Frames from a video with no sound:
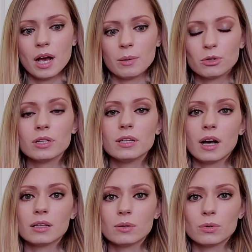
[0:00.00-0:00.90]
I'm really
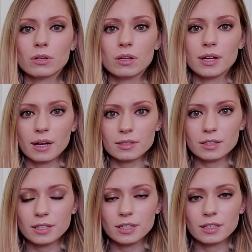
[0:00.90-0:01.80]
glad that we're all
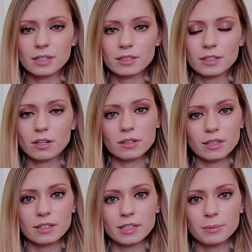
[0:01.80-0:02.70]
gathered here in our
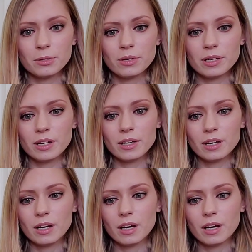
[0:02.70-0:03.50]
online community